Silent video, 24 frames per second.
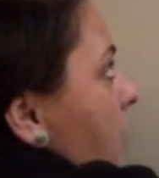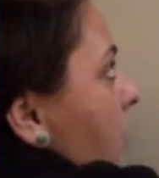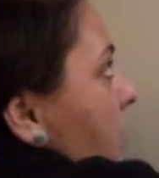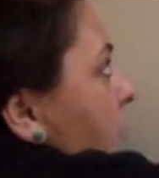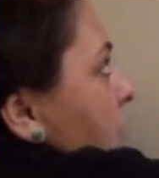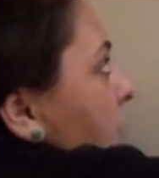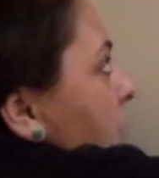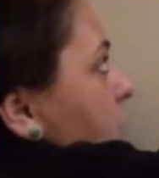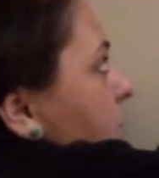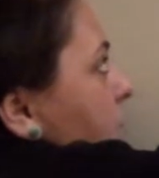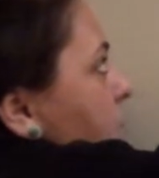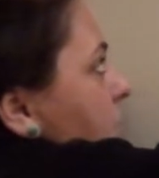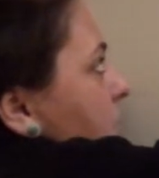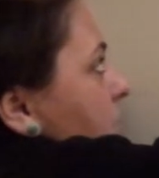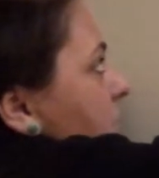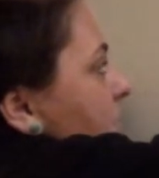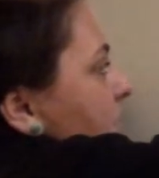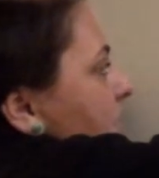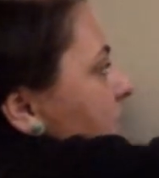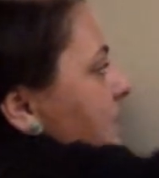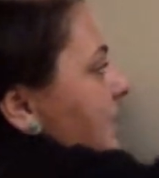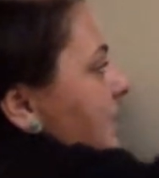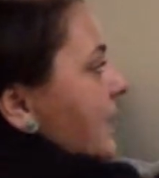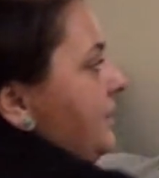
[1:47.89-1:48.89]
Your
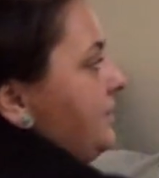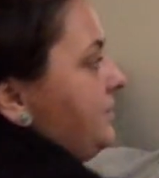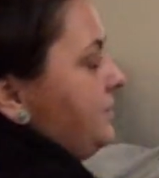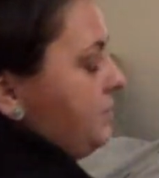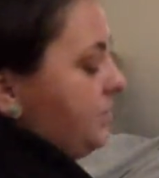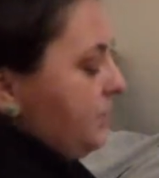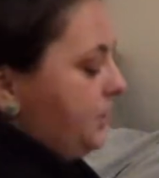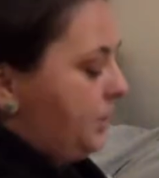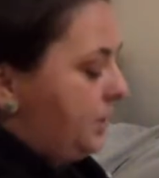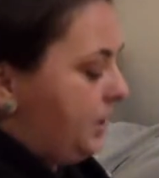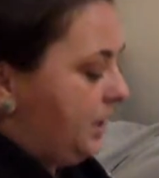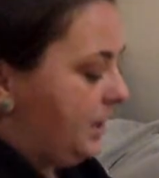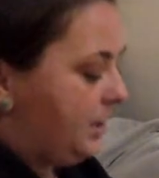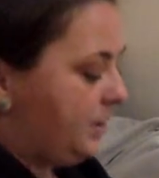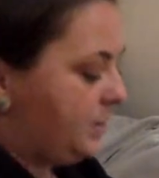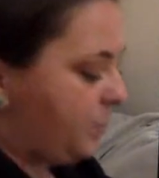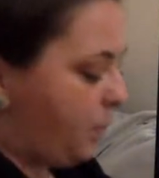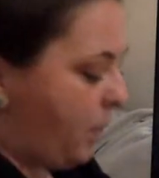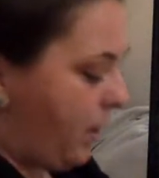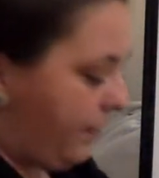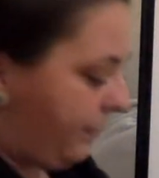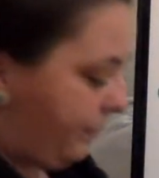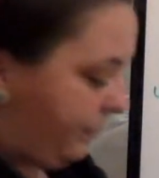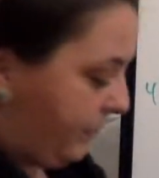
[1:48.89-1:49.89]
reduced answer is
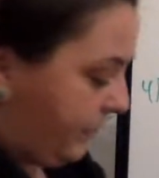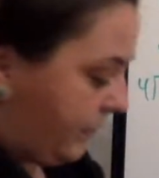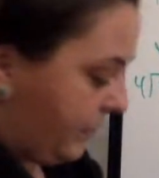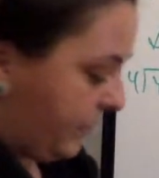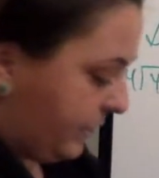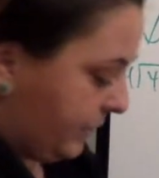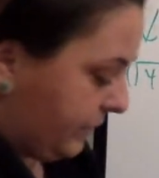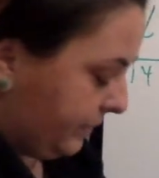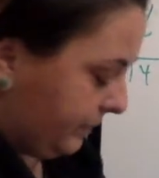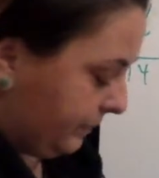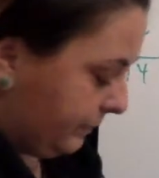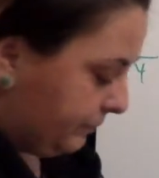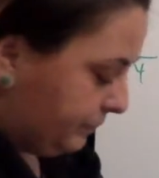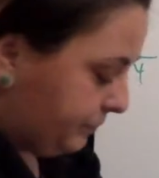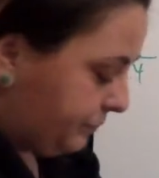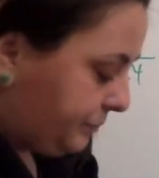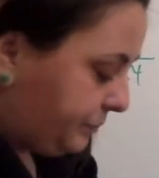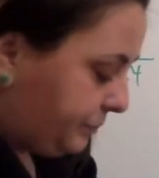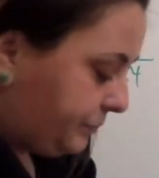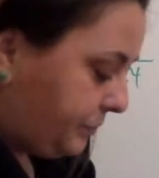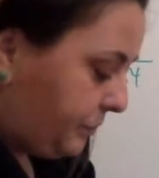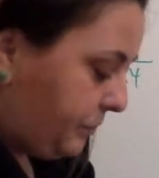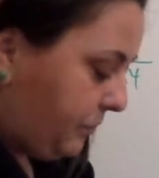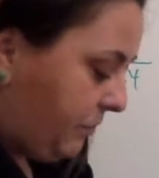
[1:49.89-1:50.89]
1/3.
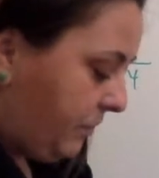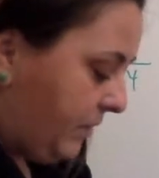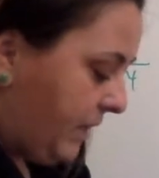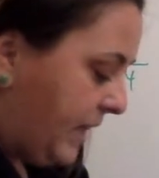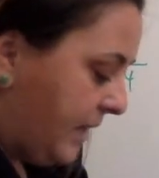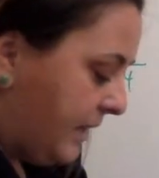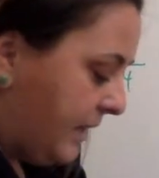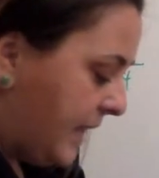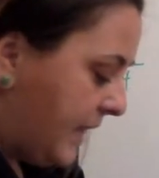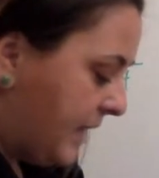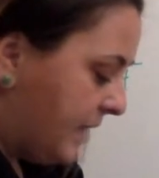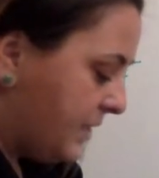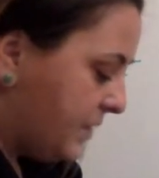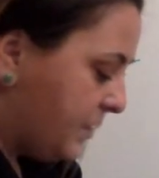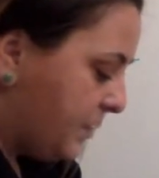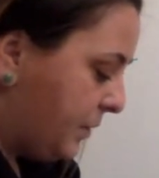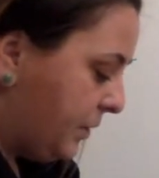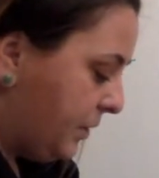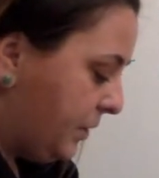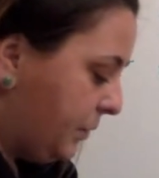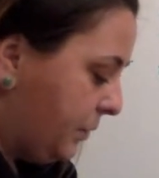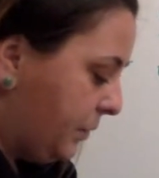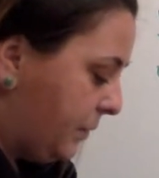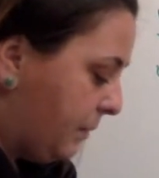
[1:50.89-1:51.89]
And that is
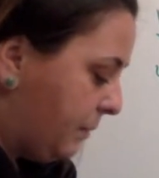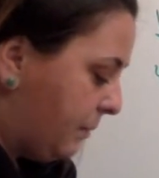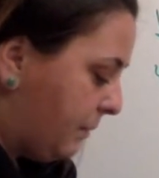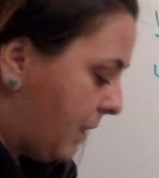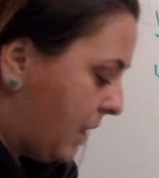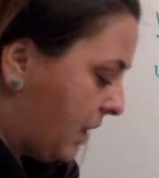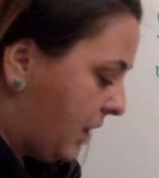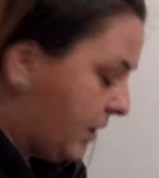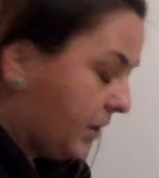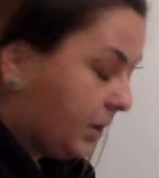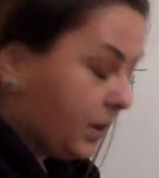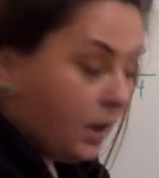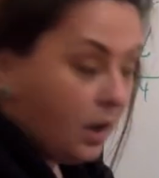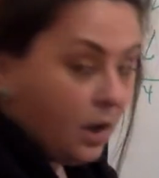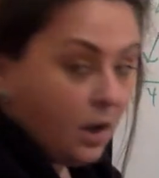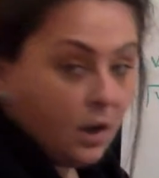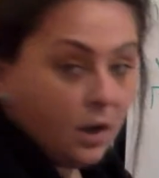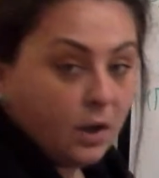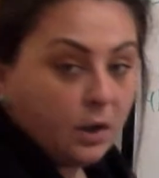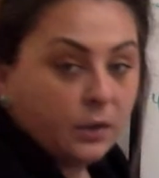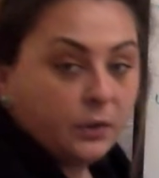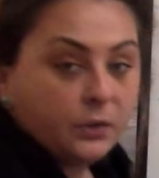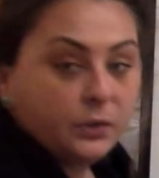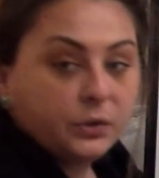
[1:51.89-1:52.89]
what you will mark
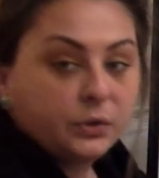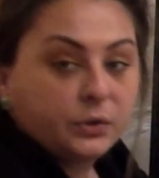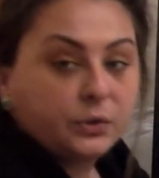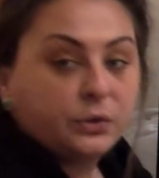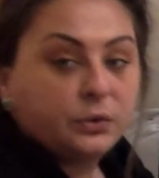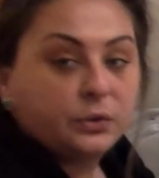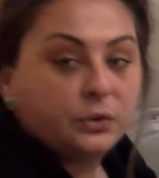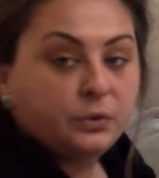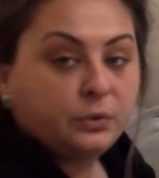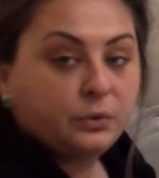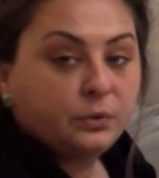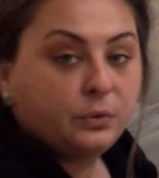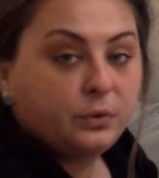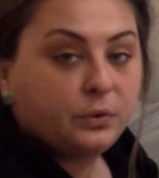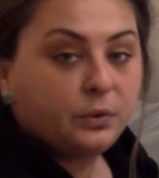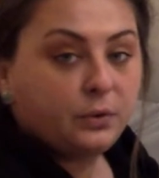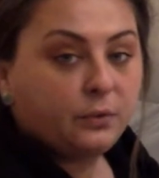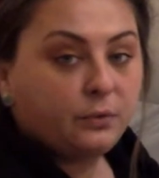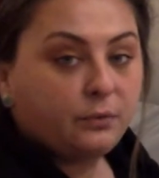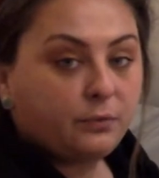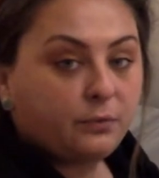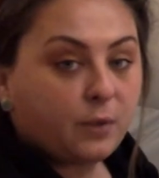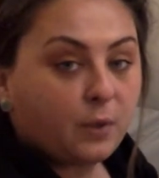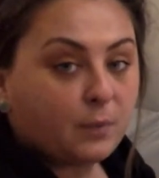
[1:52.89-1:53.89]
on your Google
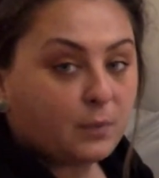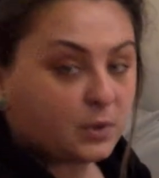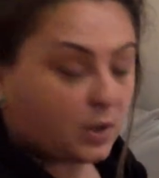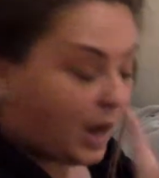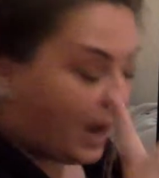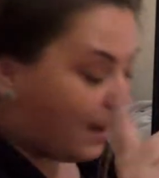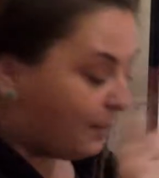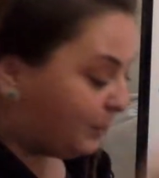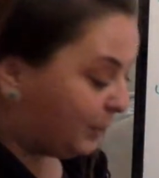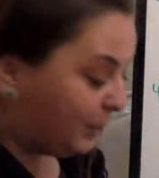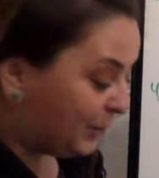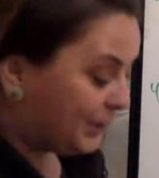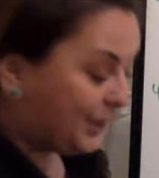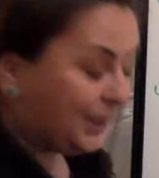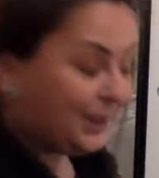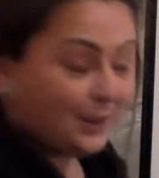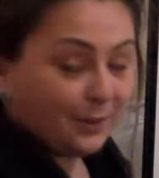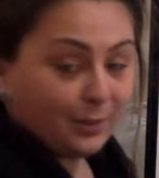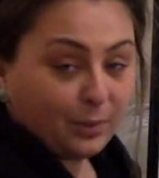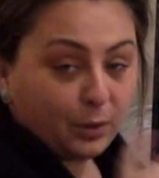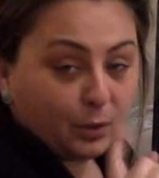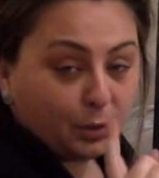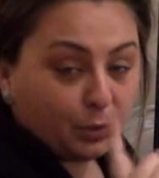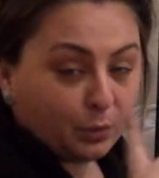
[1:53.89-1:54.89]
form. So I'm looking
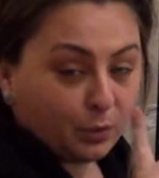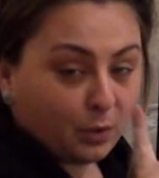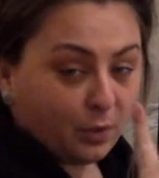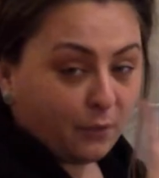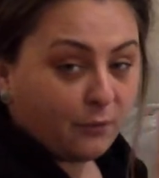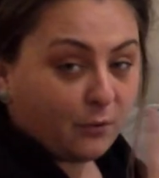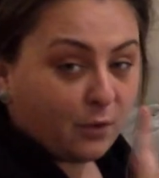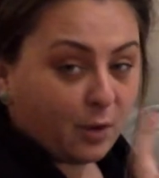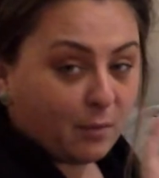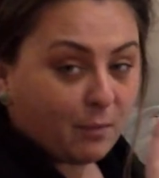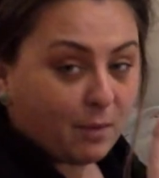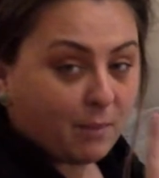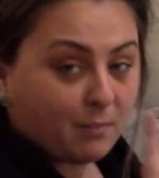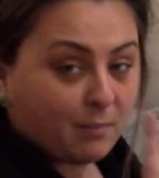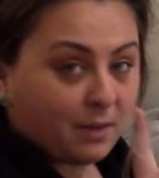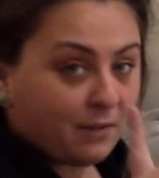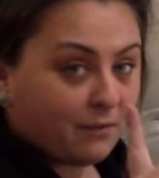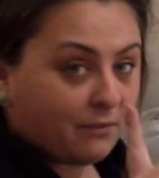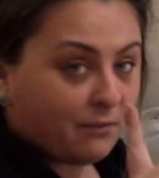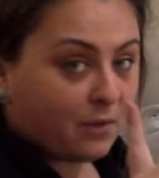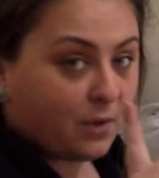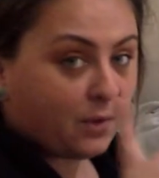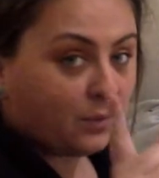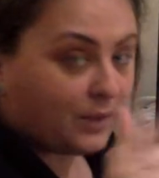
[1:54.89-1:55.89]
at the Google form on my
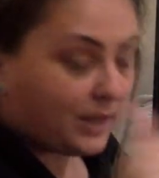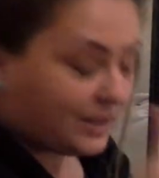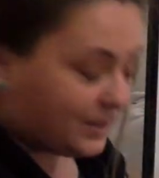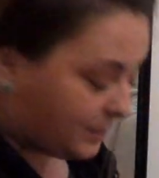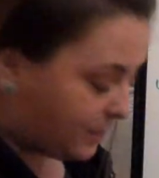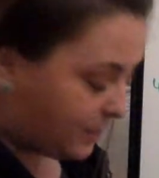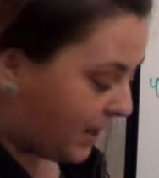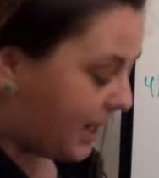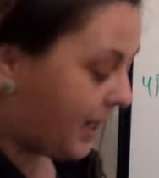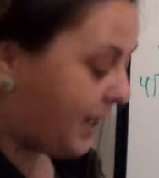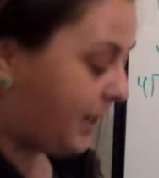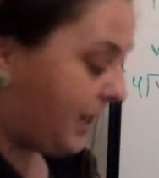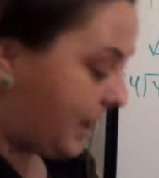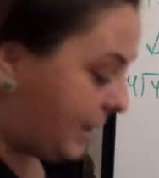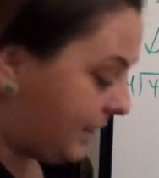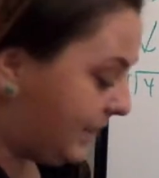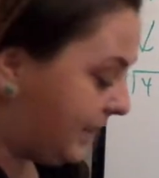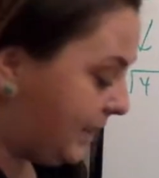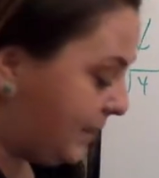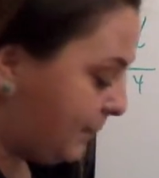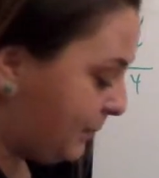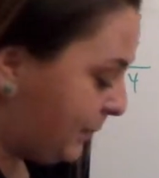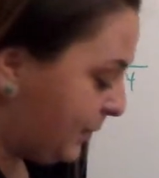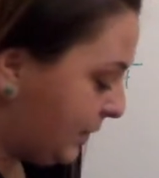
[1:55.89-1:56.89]
phone. That's why I
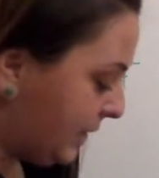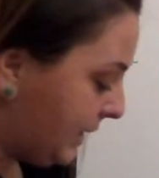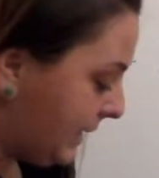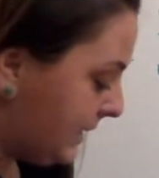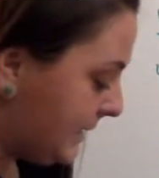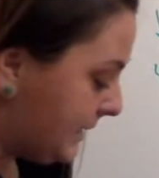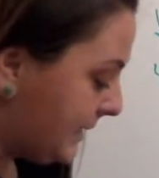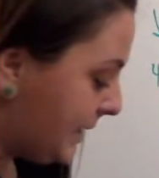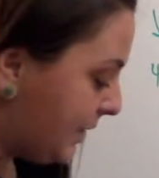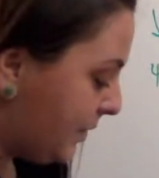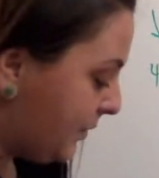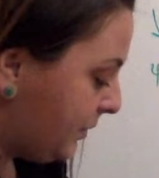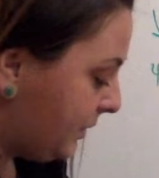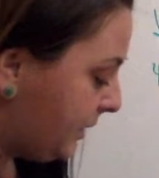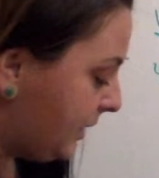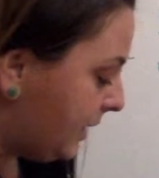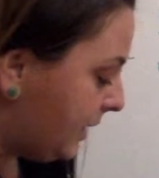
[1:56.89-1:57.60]
keep looking down.